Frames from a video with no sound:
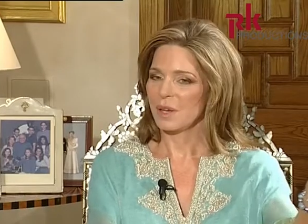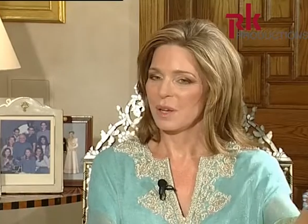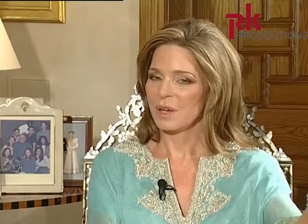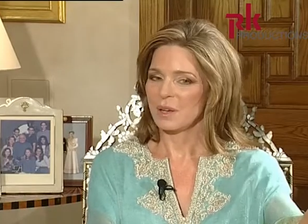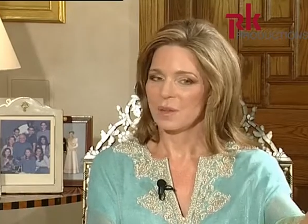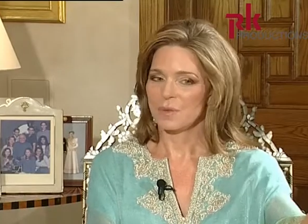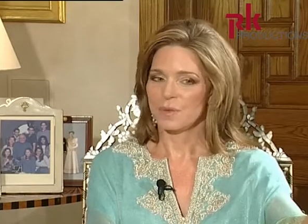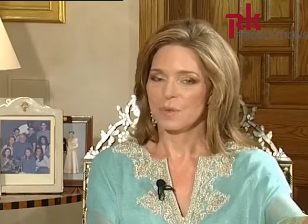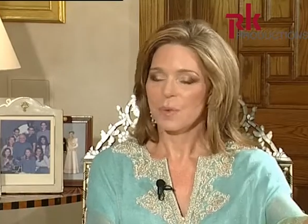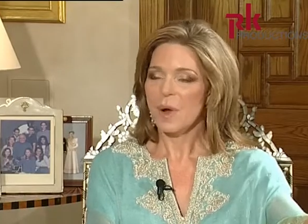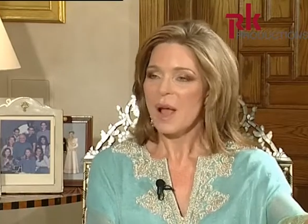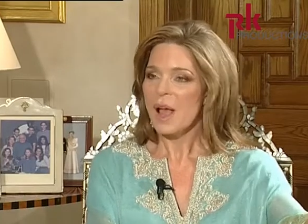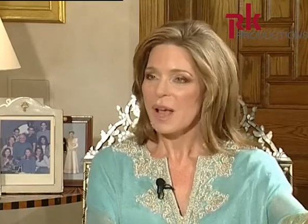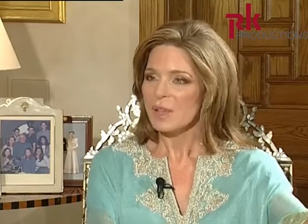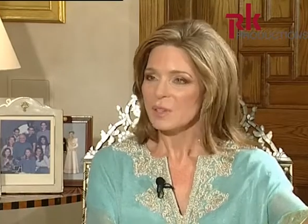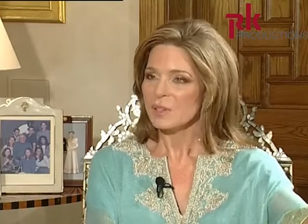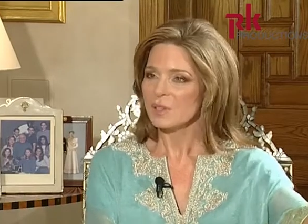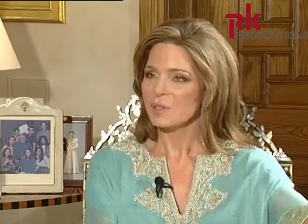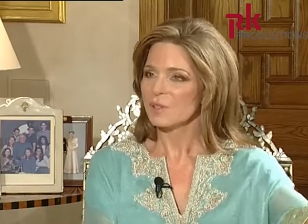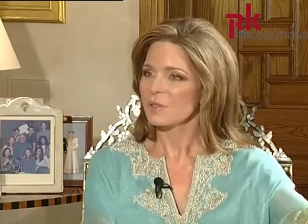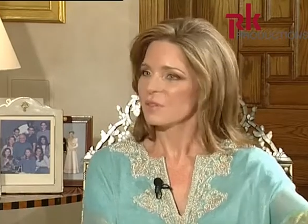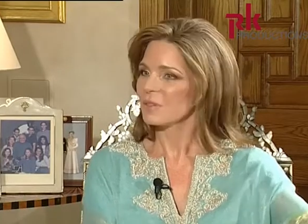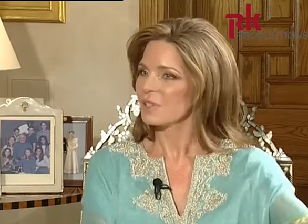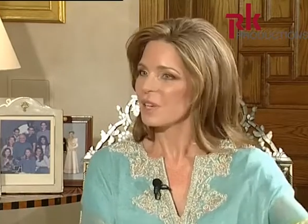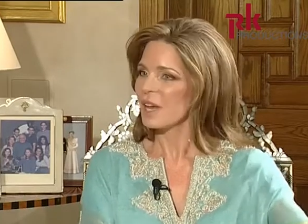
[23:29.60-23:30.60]

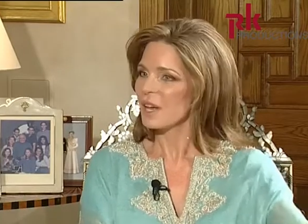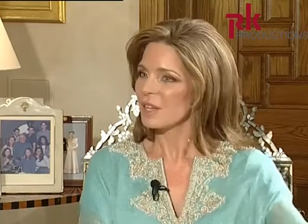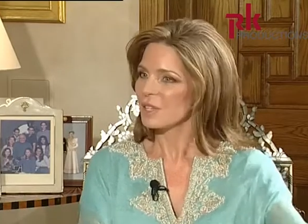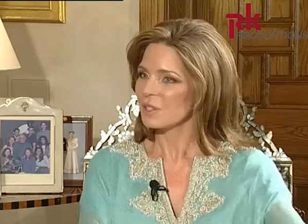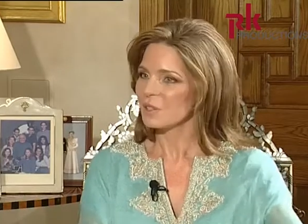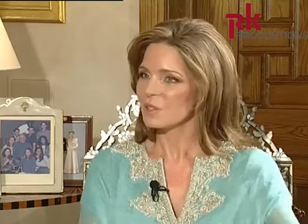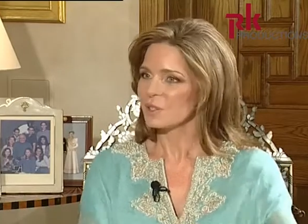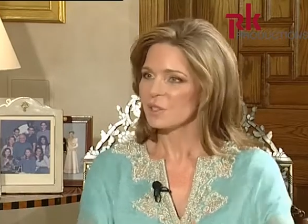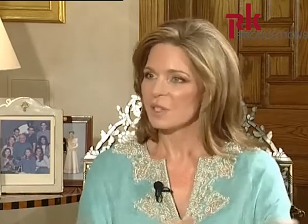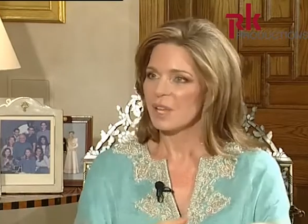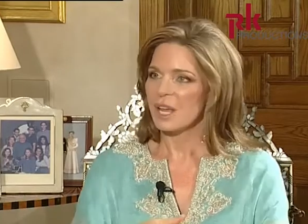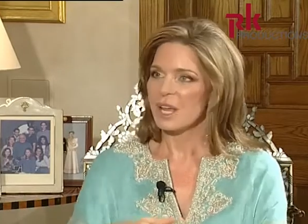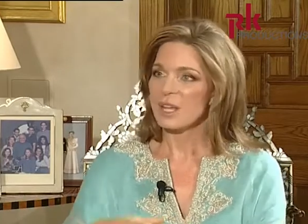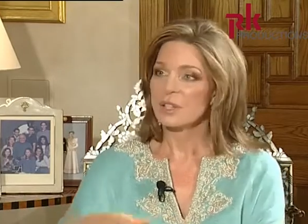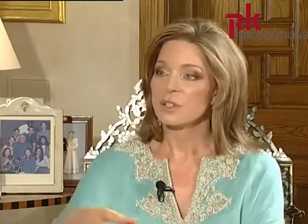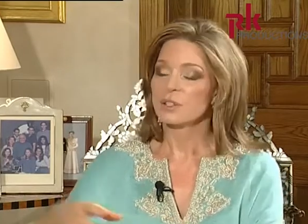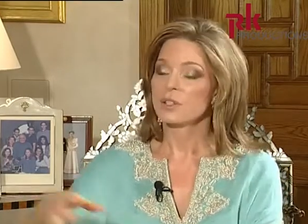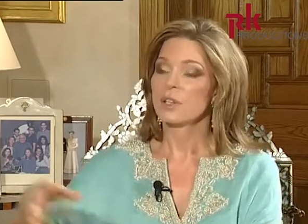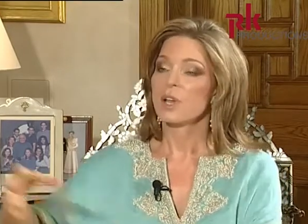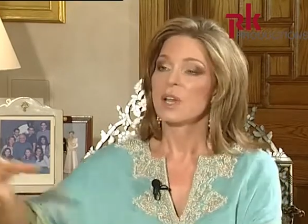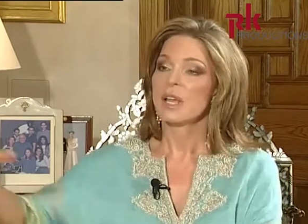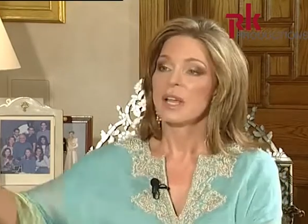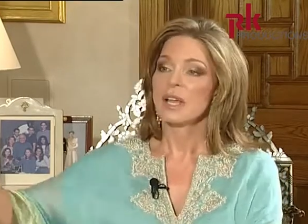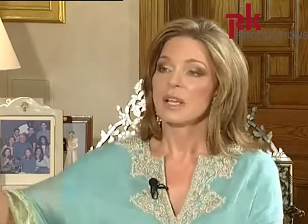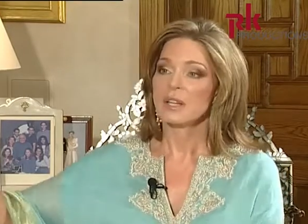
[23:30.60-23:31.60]
West, in the United States,
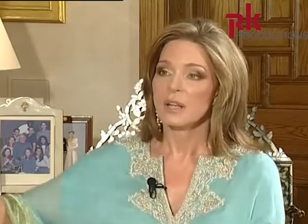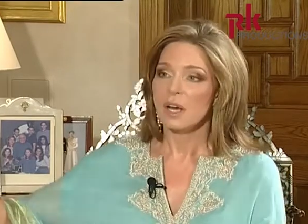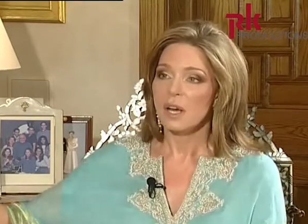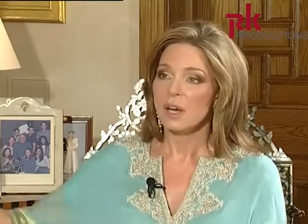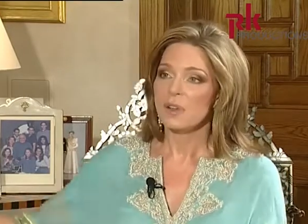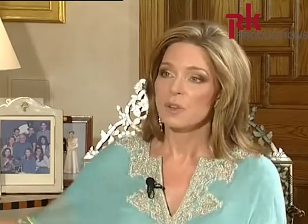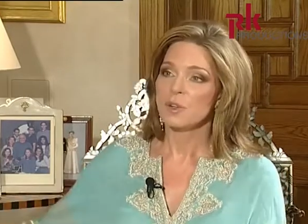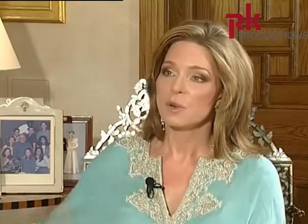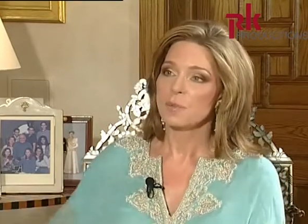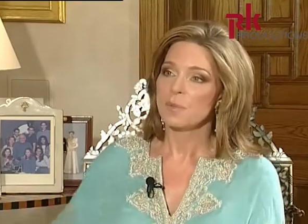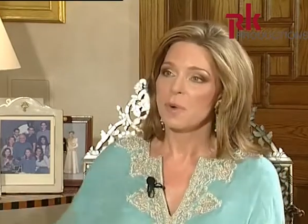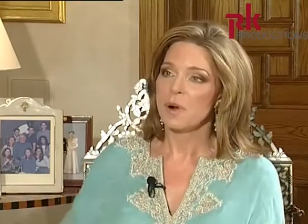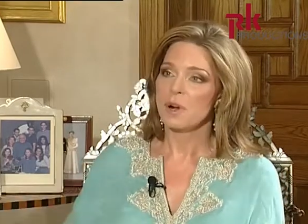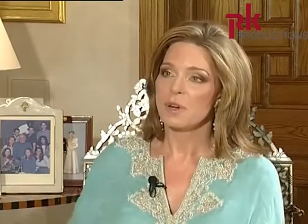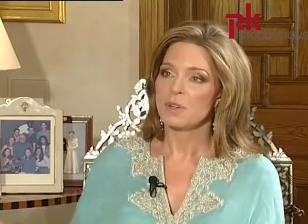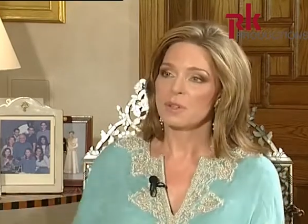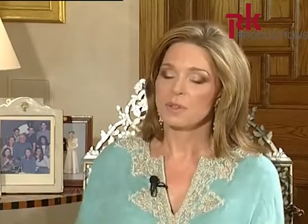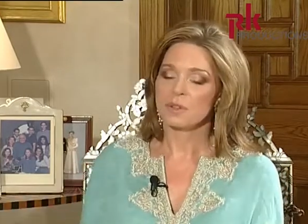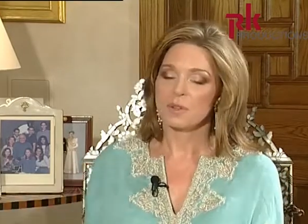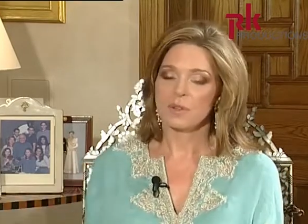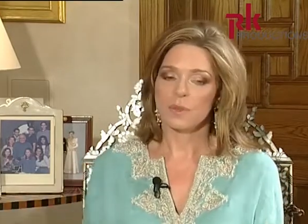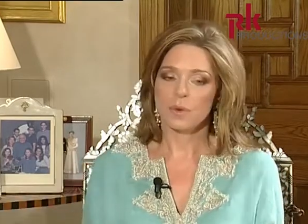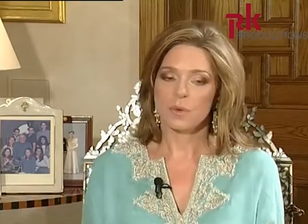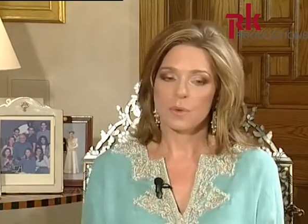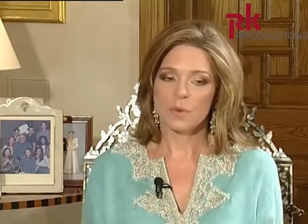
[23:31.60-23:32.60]
in other
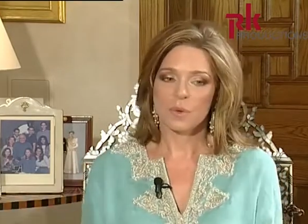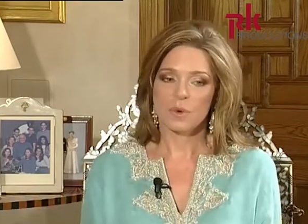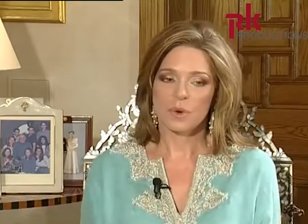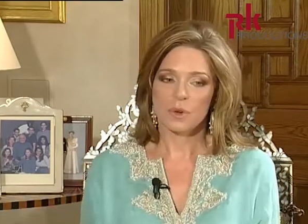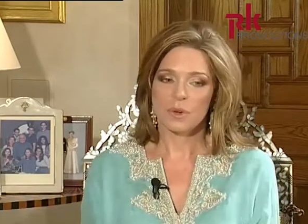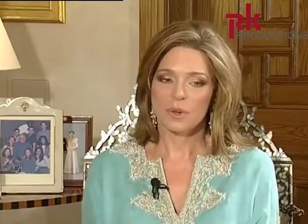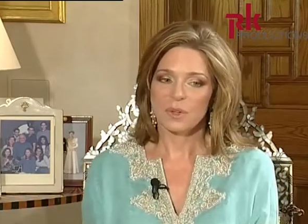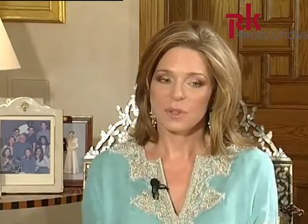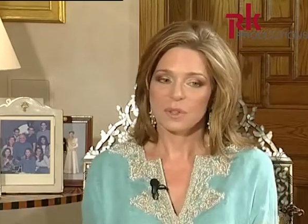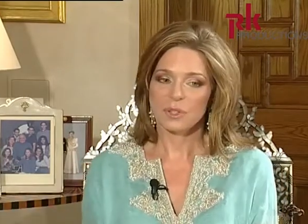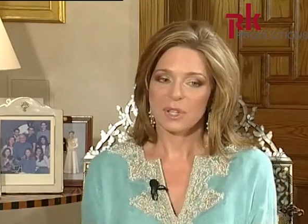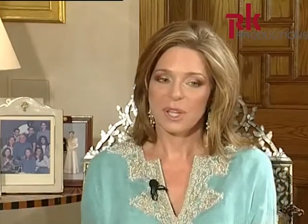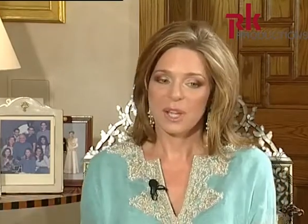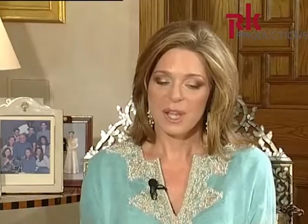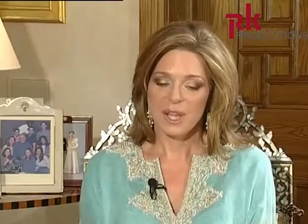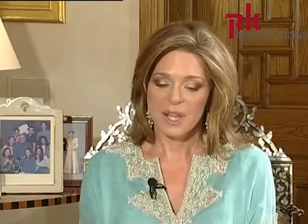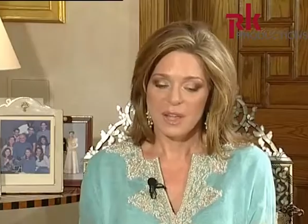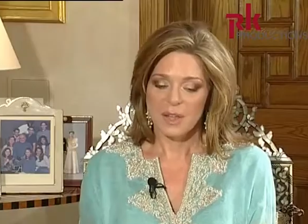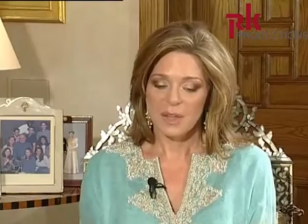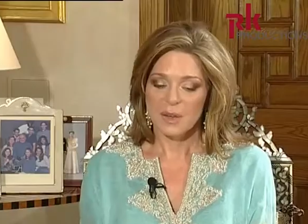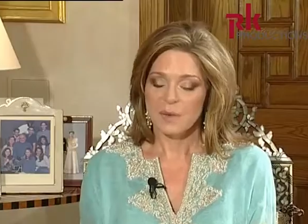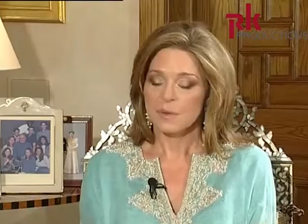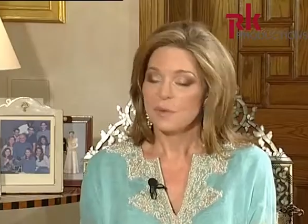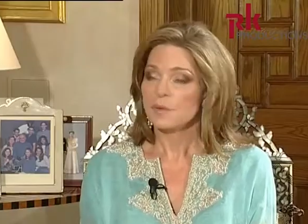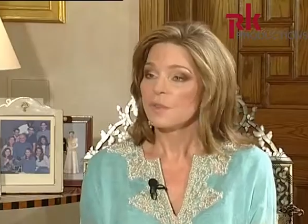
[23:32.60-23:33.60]
parts of the world,
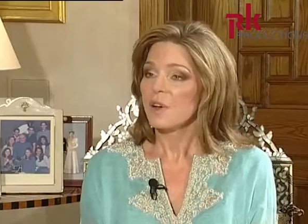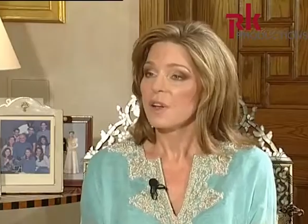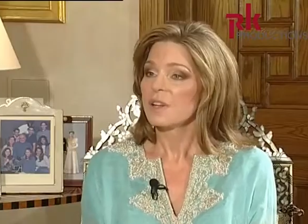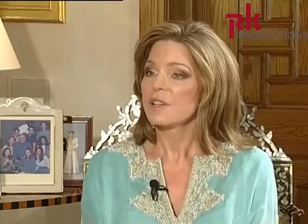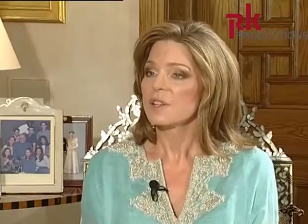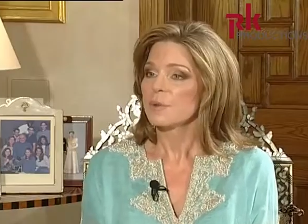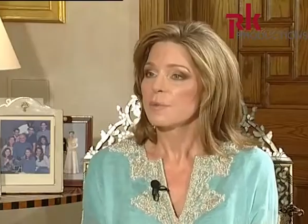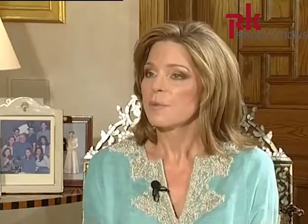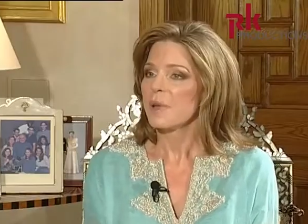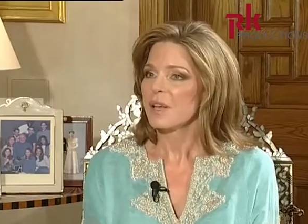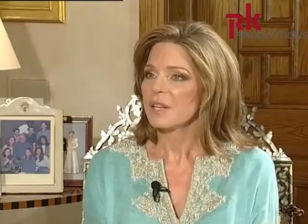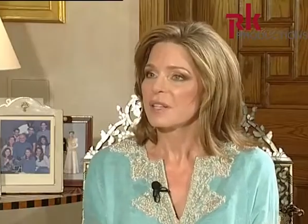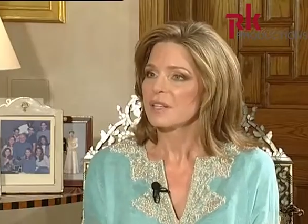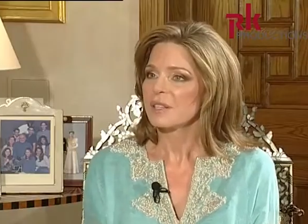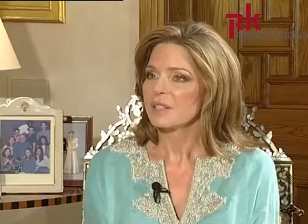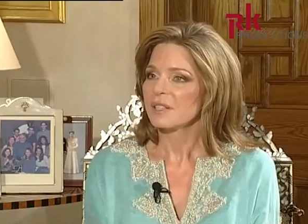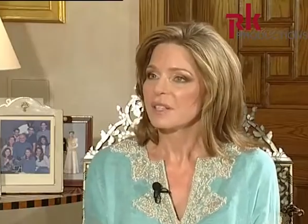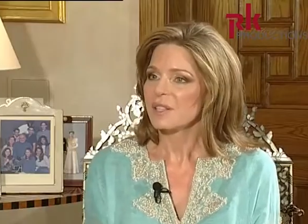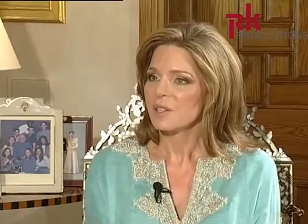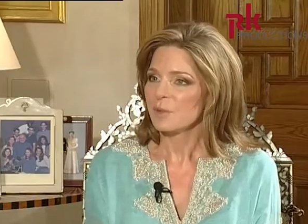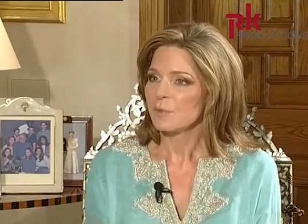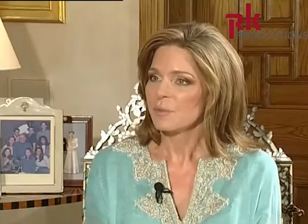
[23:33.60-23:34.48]
fundamentally the